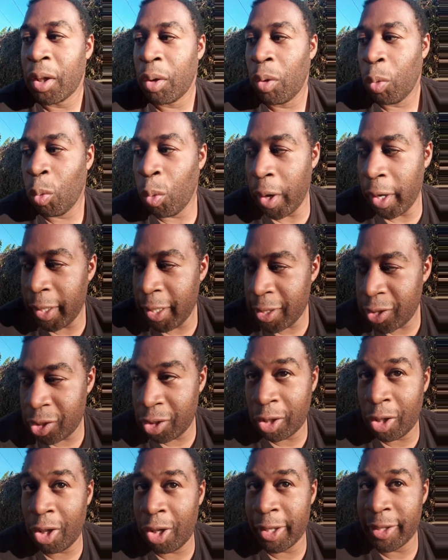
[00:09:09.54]
When he
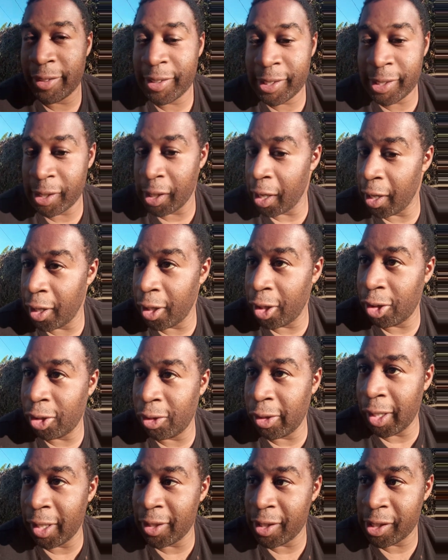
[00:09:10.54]
took on
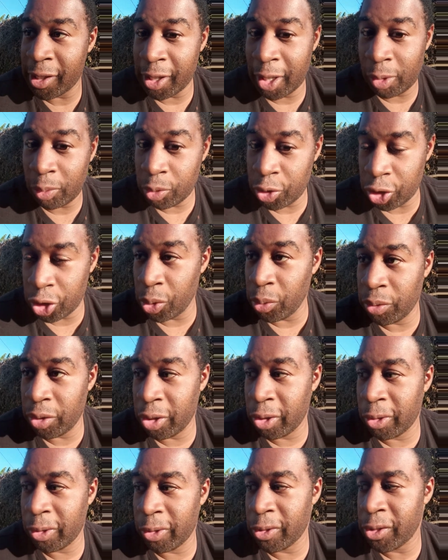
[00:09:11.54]
Cell in the Cell
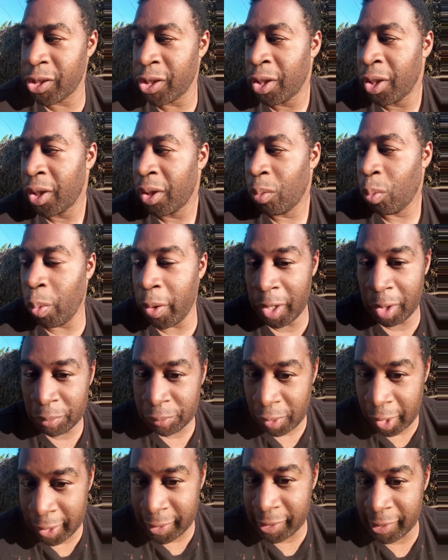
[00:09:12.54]
Juniors, when he
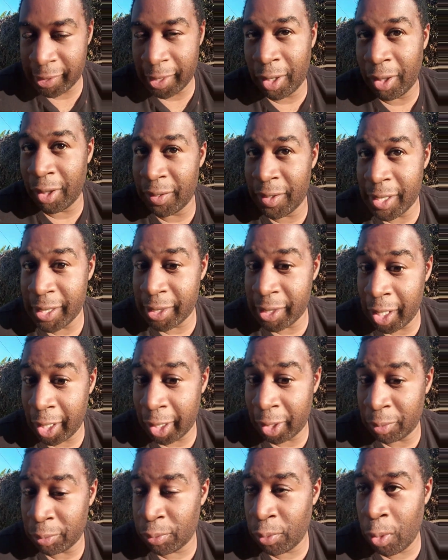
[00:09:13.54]
fought Cell in his
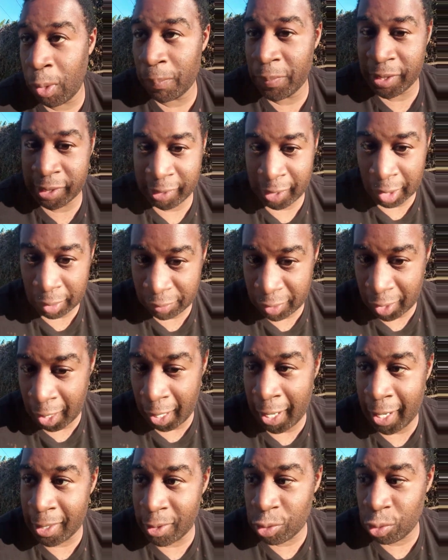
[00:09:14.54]
second form to save the
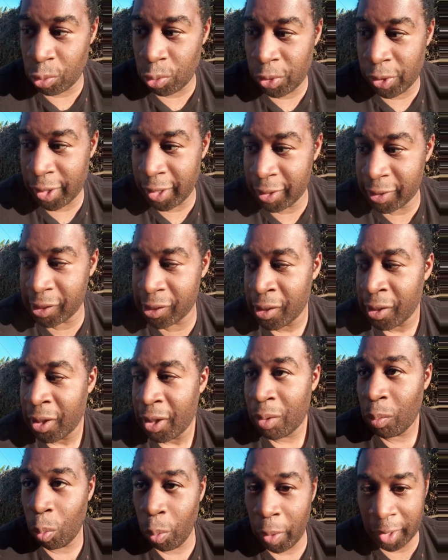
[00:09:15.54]
androids,
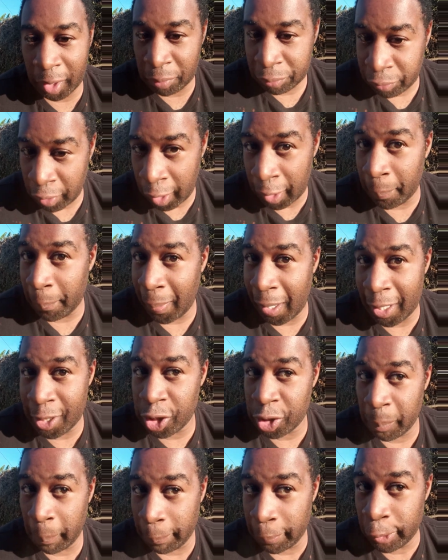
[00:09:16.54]
when he fought
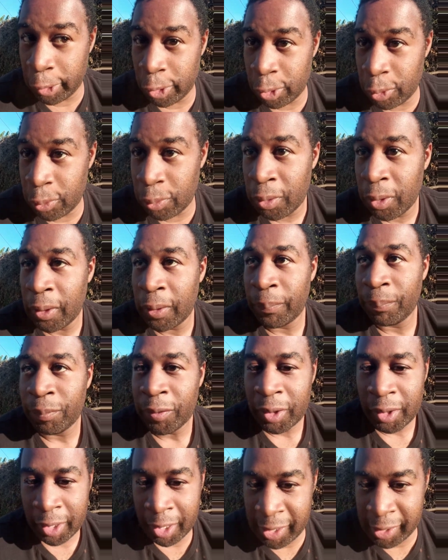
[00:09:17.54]
Majin Buu,
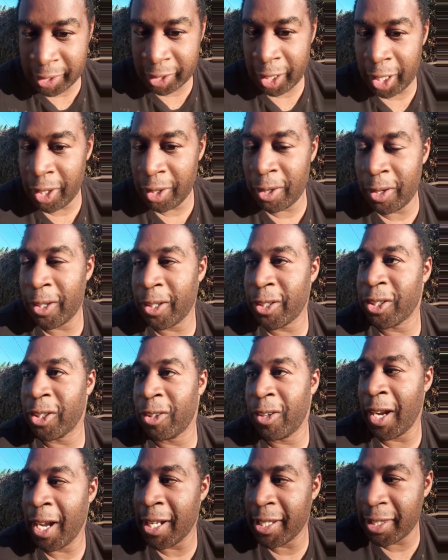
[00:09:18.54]
his
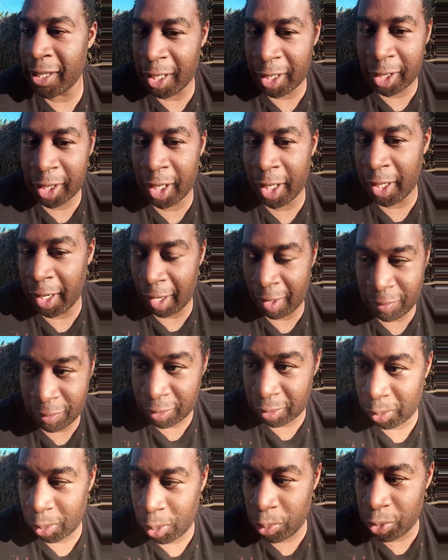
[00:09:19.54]
character has a good
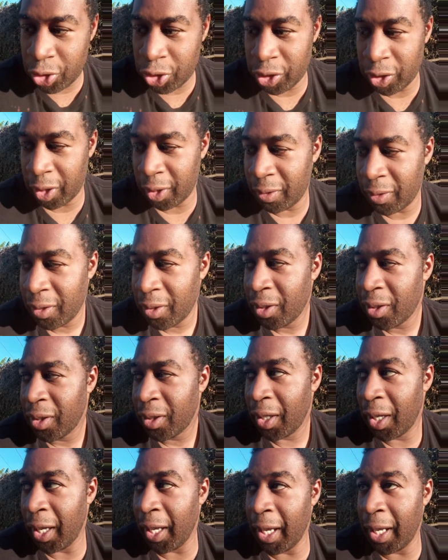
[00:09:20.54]
evolution.
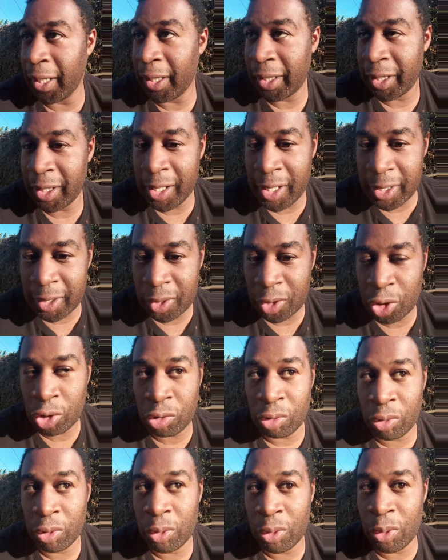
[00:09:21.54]
And he's the
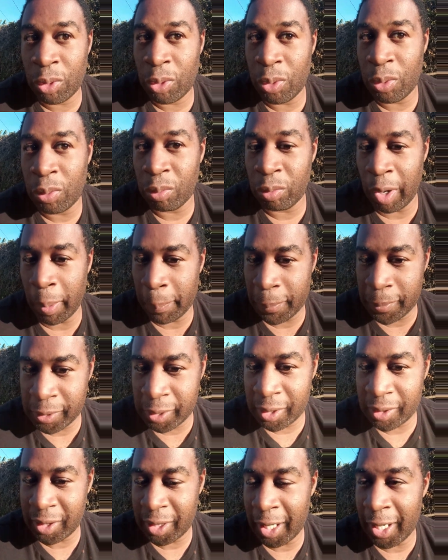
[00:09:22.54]
true
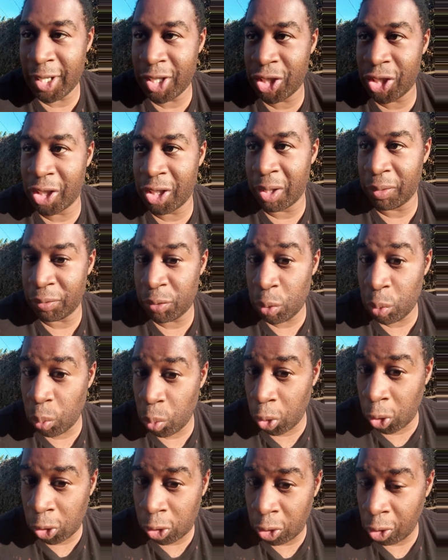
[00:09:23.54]
representation, if you
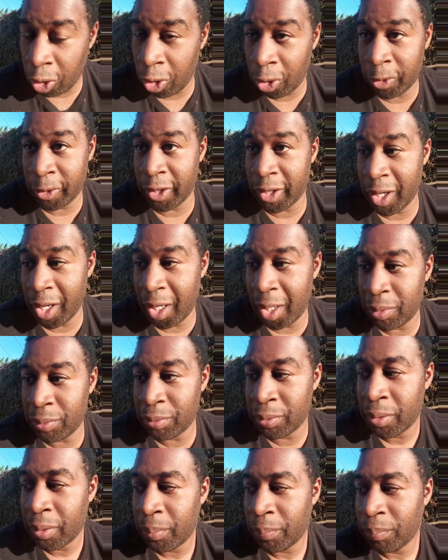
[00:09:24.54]
work hard enough,